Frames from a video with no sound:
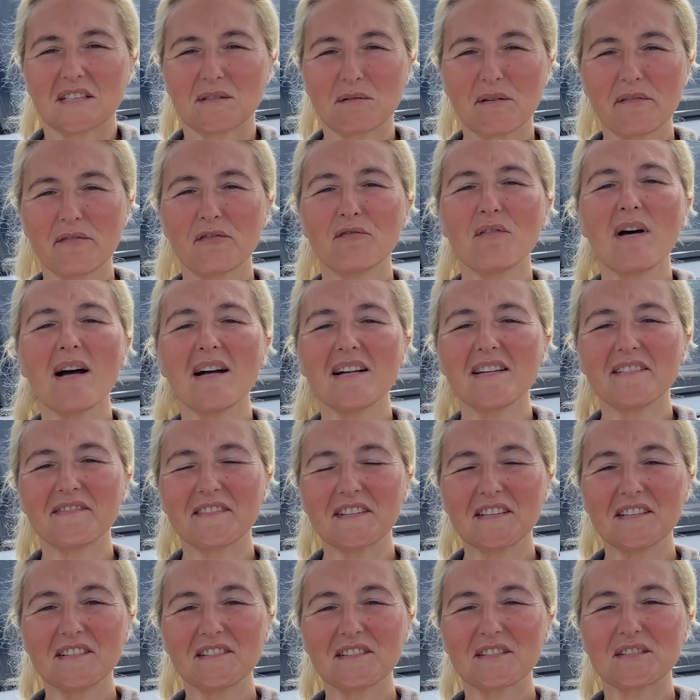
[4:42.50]
we've arrived
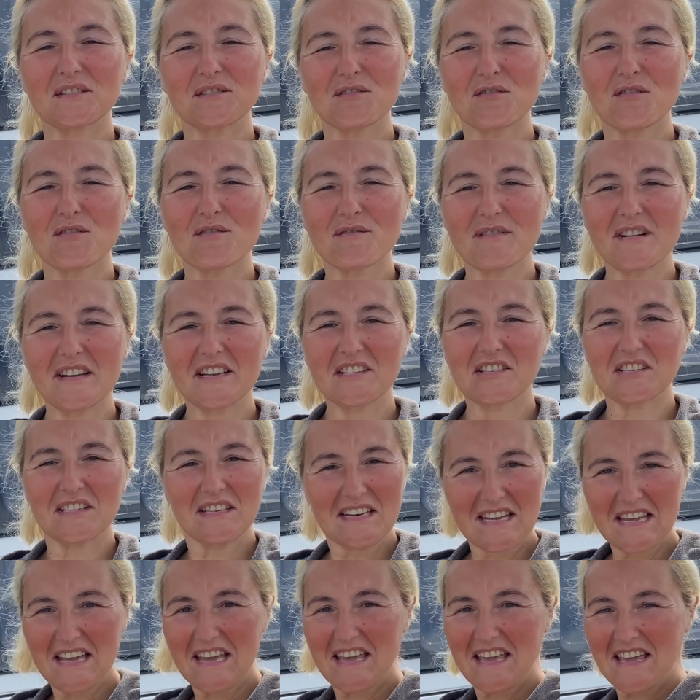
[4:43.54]
at the storage and
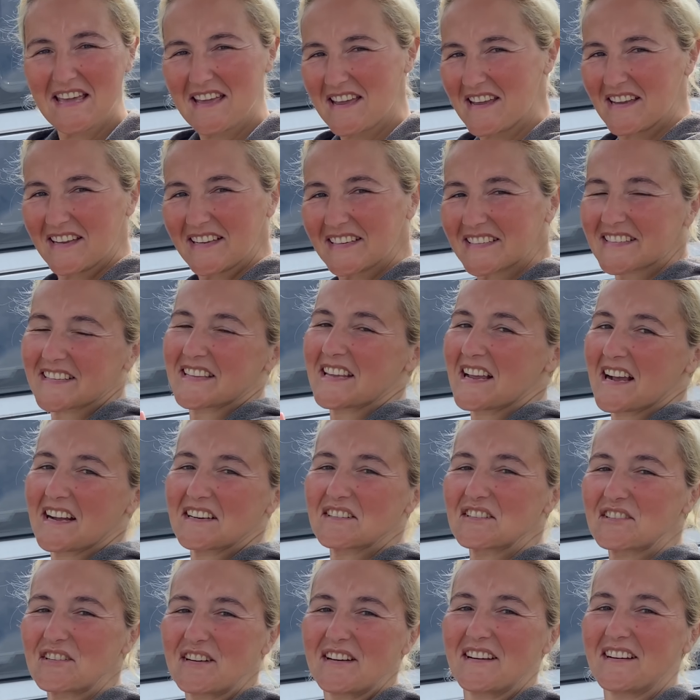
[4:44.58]
here is the
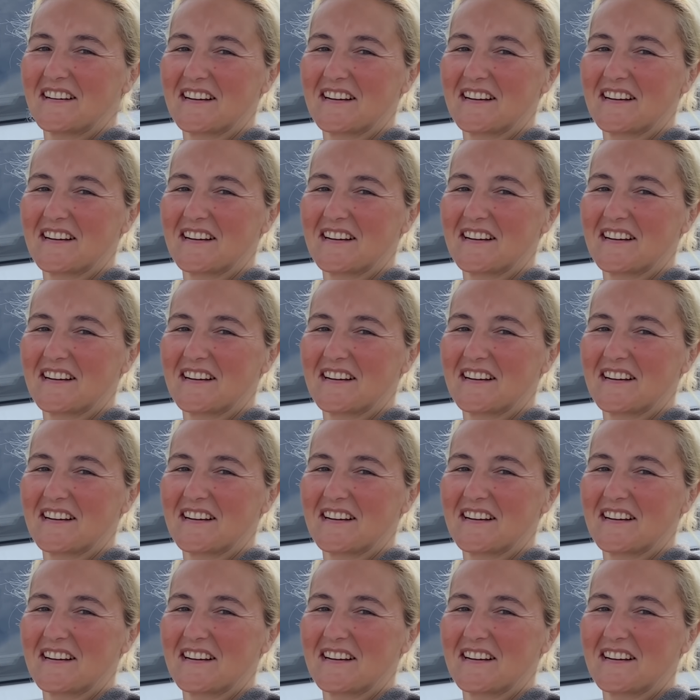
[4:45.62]
Adria.